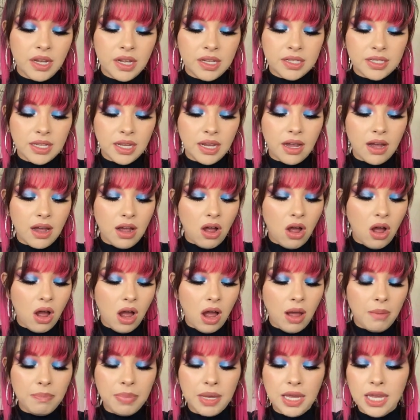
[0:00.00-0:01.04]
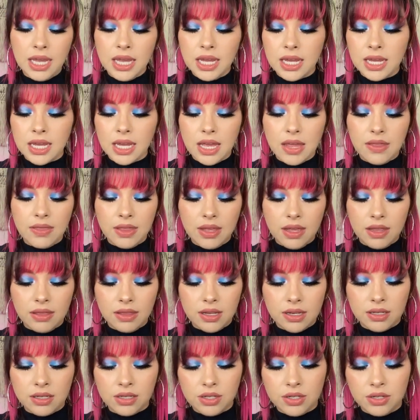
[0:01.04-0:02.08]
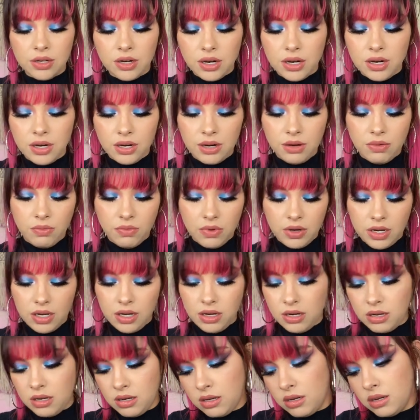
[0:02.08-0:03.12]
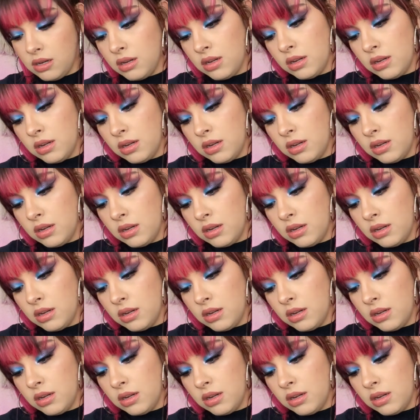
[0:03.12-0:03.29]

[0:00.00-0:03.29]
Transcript: It's like a hot pink, and then this darker one